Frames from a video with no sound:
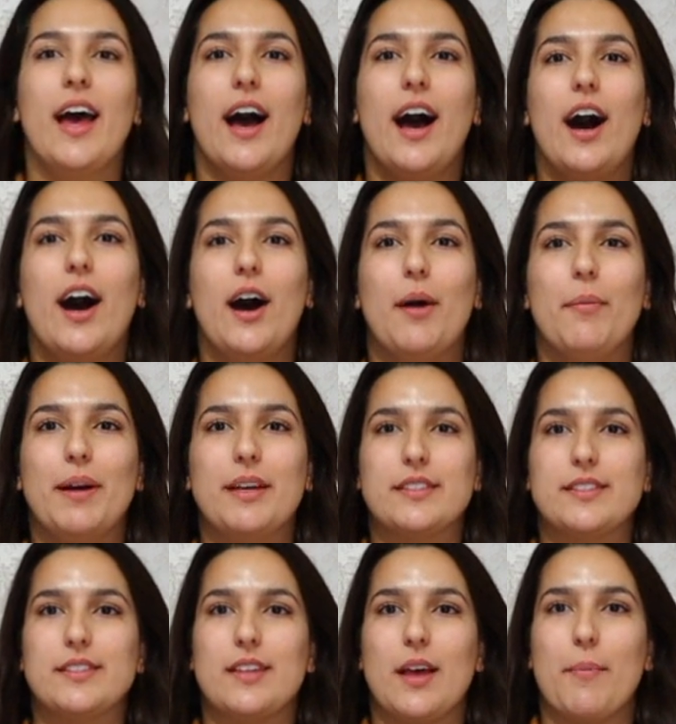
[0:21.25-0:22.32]

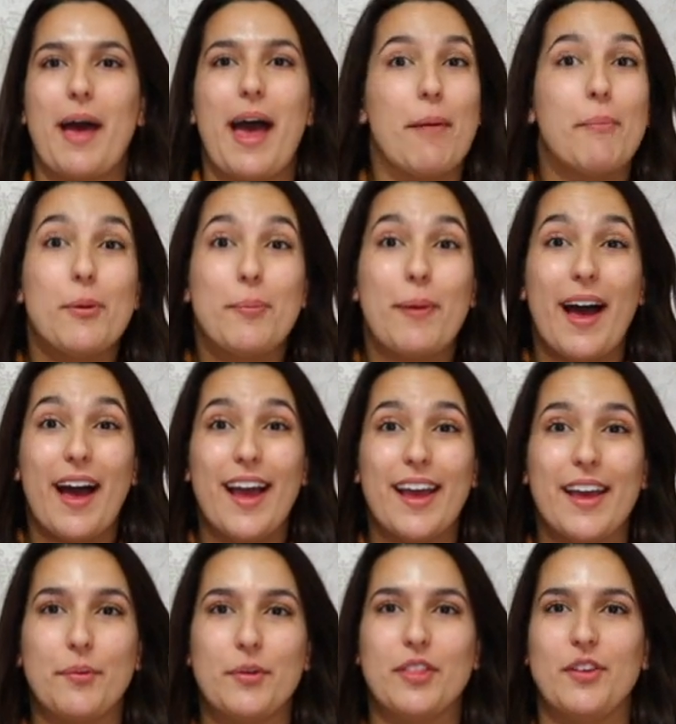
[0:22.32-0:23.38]
some apple
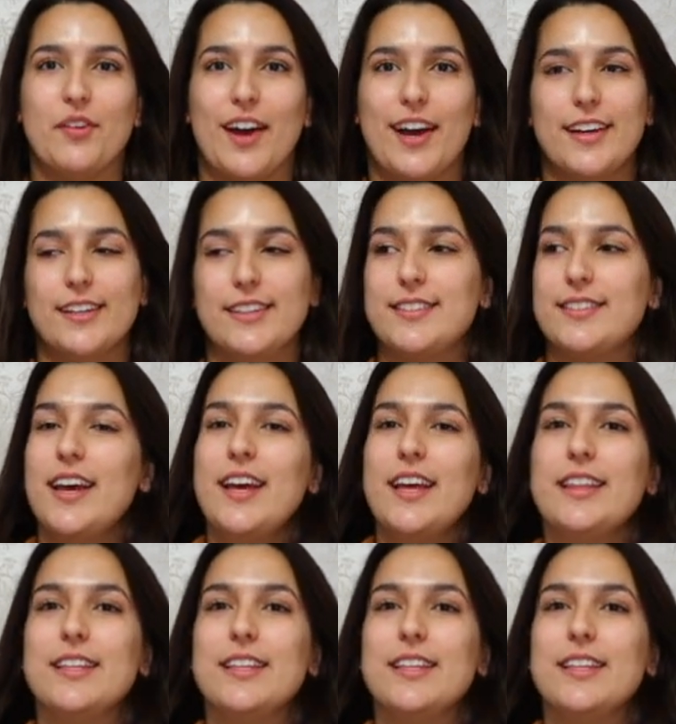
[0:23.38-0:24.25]
pie with you guys.